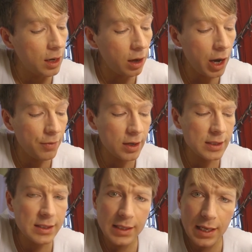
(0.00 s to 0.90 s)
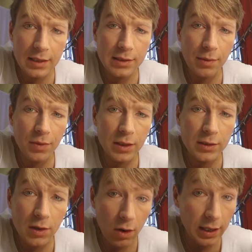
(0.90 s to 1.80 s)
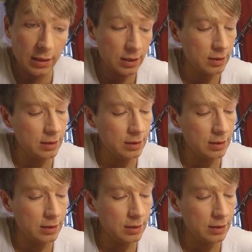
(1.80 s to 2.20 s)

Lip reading: Lyra could see something solid.